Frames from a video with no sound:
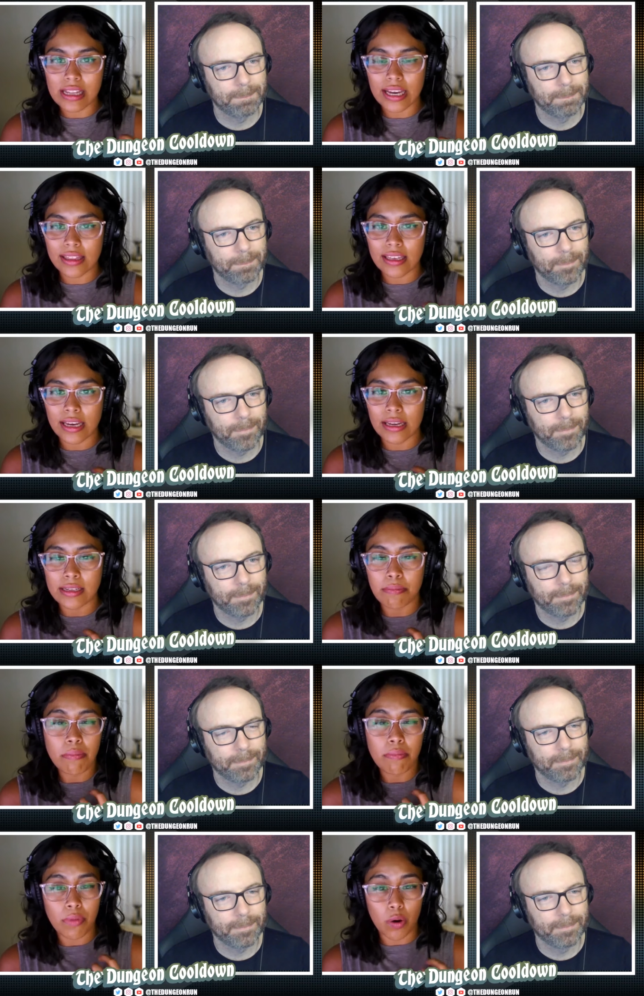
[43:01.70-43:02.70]
Speaker 1: like it's a
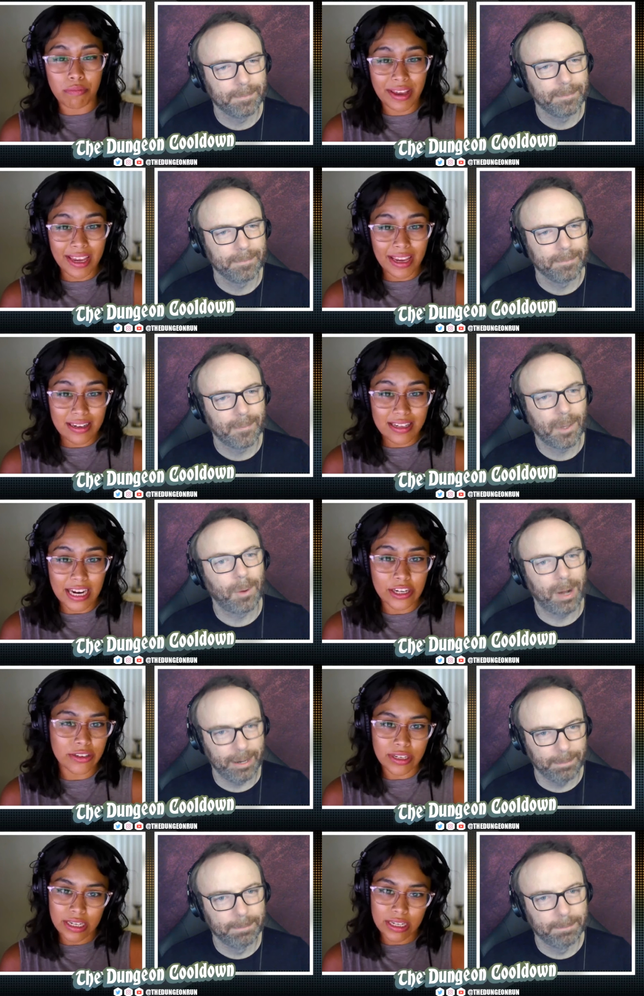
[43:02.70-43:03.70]
moment right.
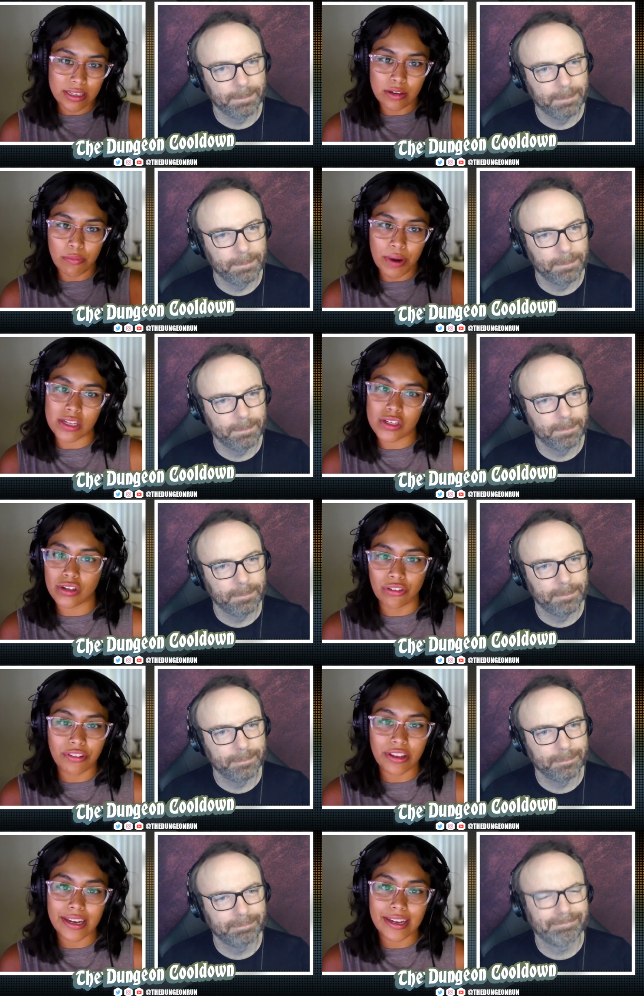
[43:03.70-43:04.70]
and you did it so
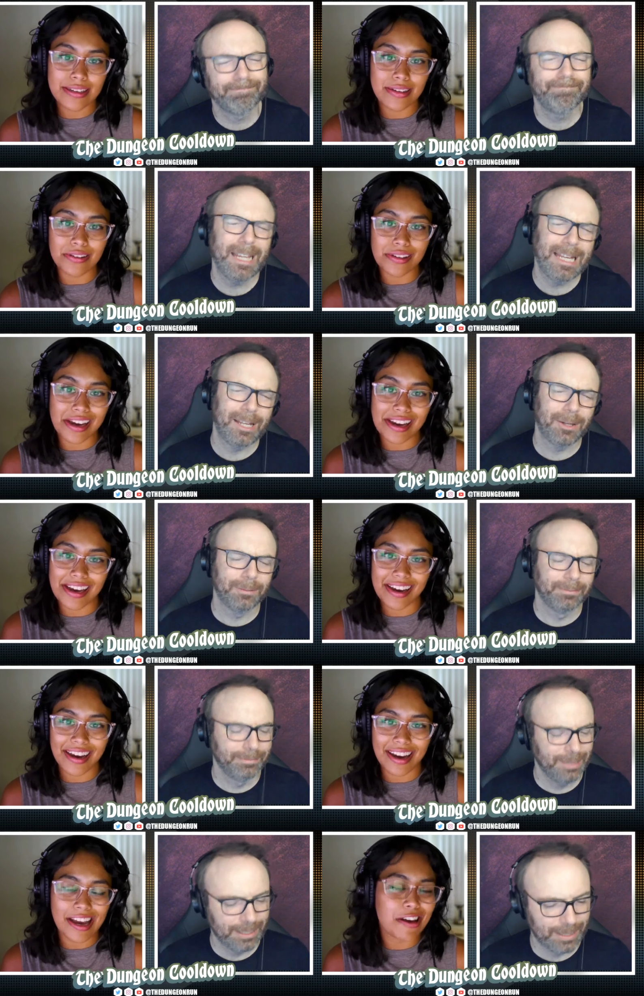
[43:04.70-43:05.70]
masterfully so
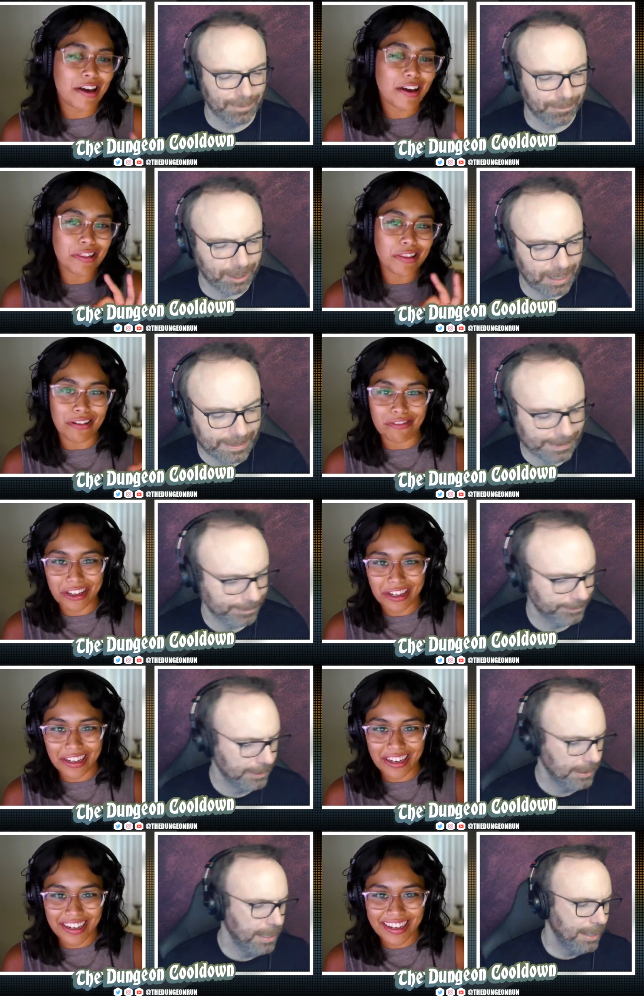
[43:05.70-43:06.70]
like that's i nice. loved
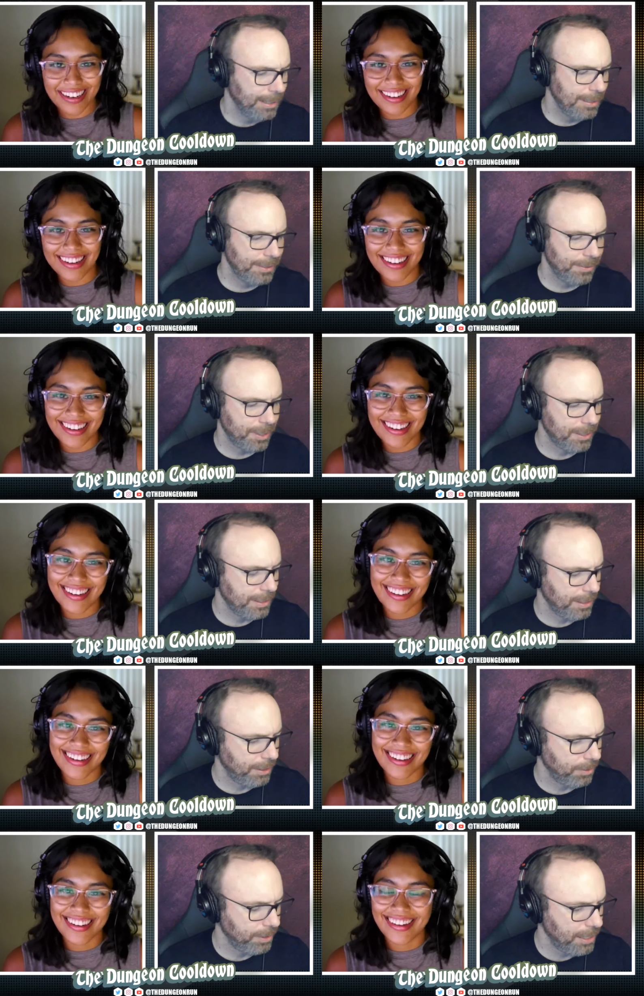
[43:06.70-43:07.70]
it
Speaker 2: that's so nice thank
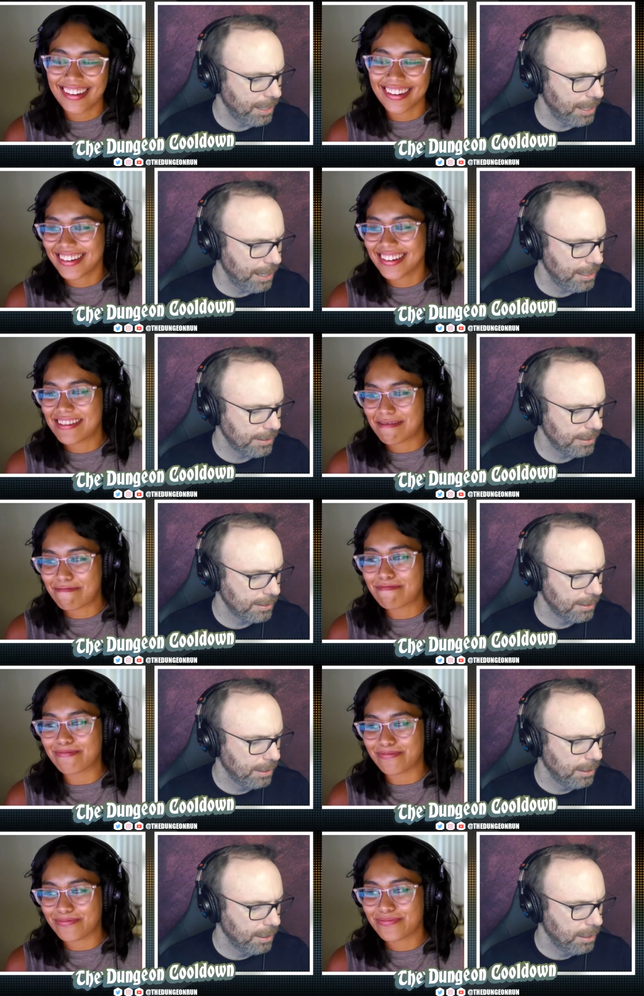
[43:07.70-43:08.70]
you yeah it's
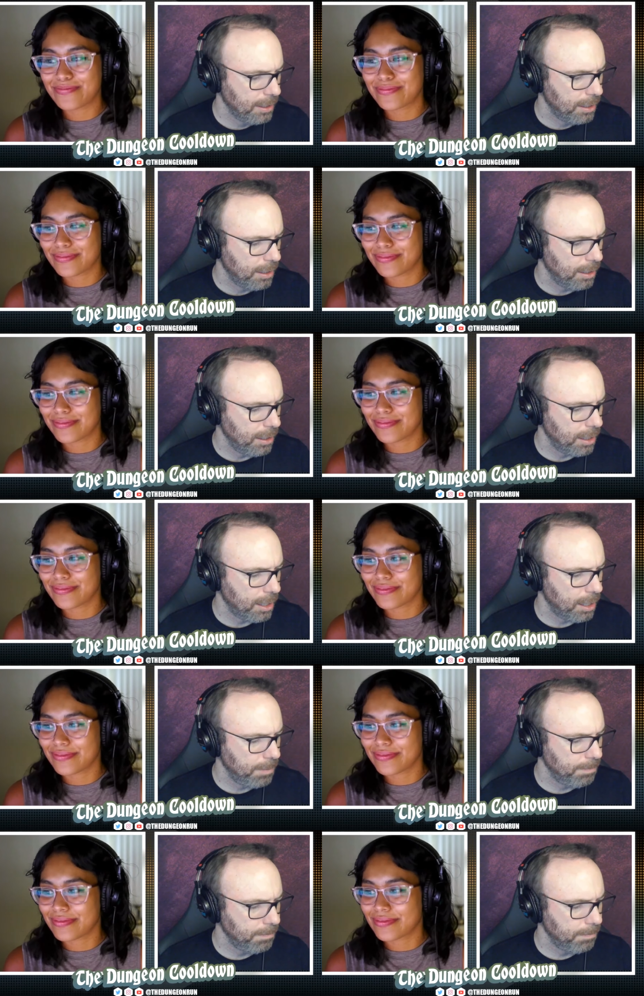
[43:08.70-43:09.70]

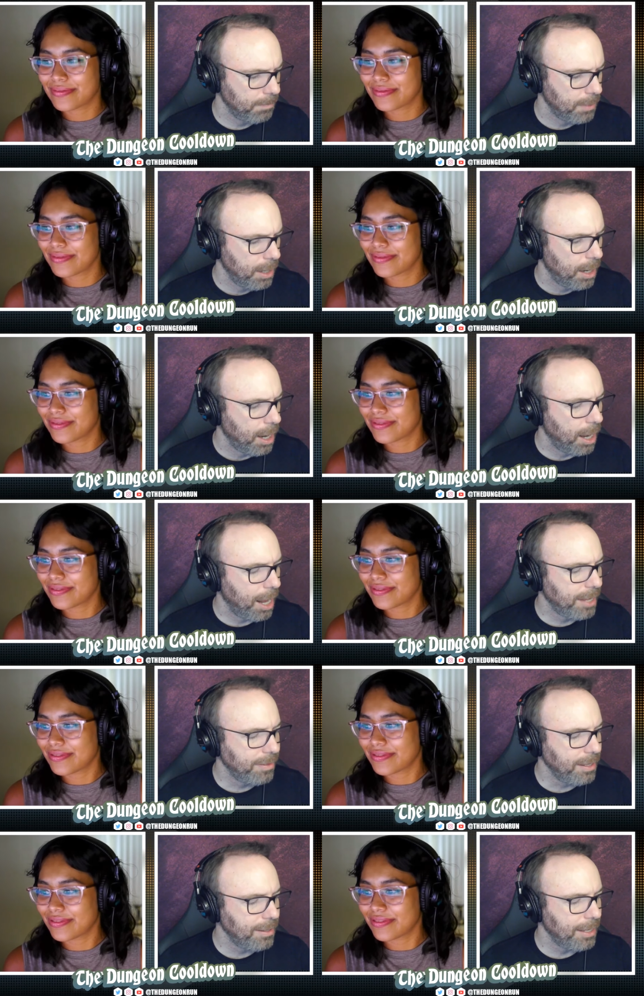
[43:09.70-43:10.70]
um i
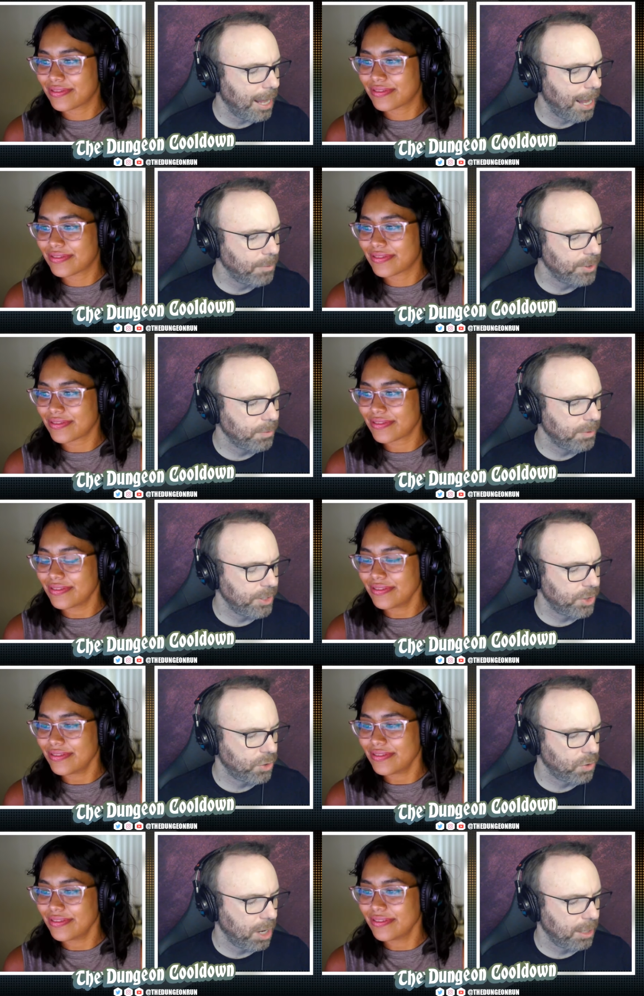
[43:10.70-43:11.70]
think the i was really
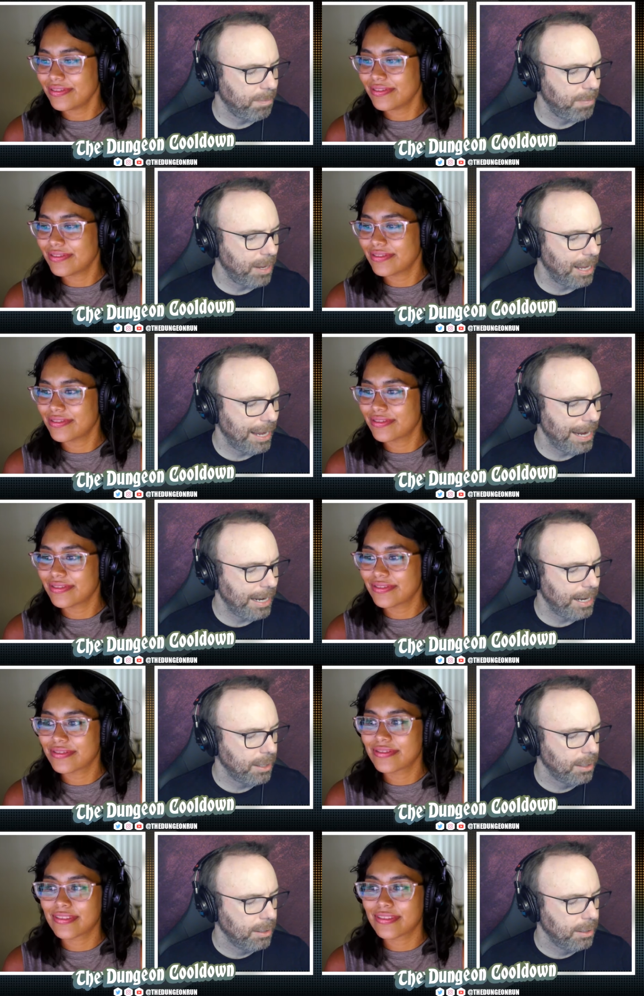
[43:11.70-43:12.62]
struck by